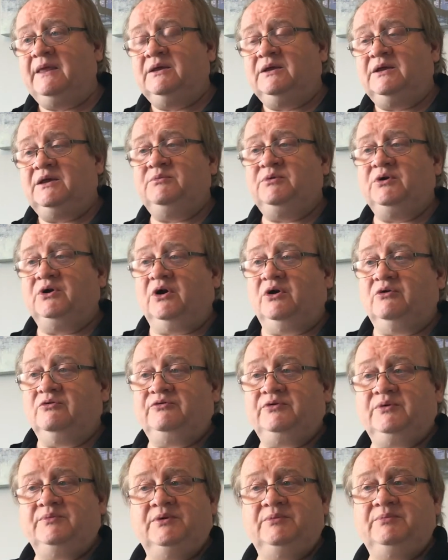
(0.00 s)
Here we go,
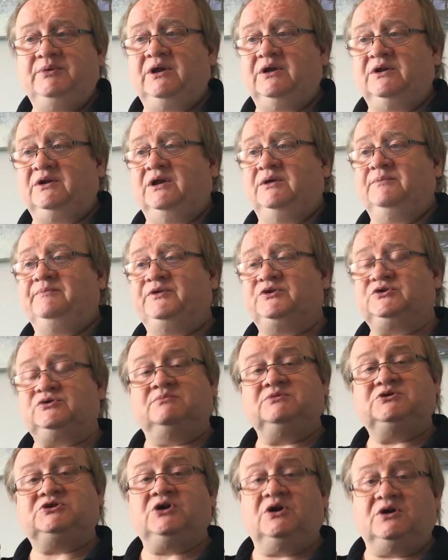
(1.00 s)
from the beginning. So
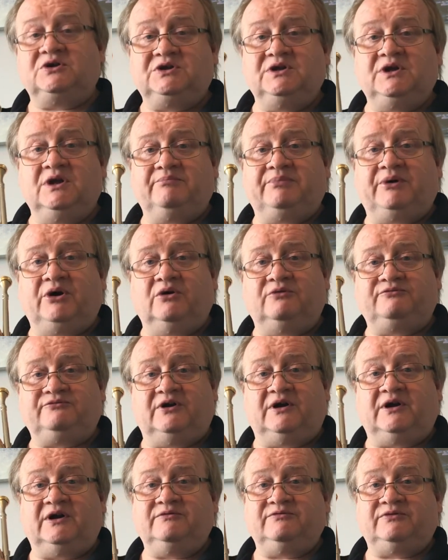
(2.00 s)
I'm starting at bar
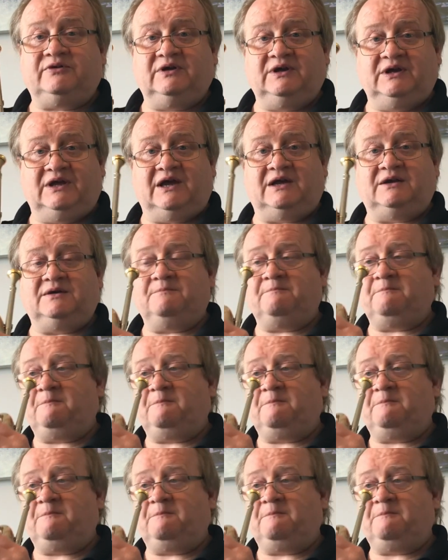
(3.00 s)
5 again.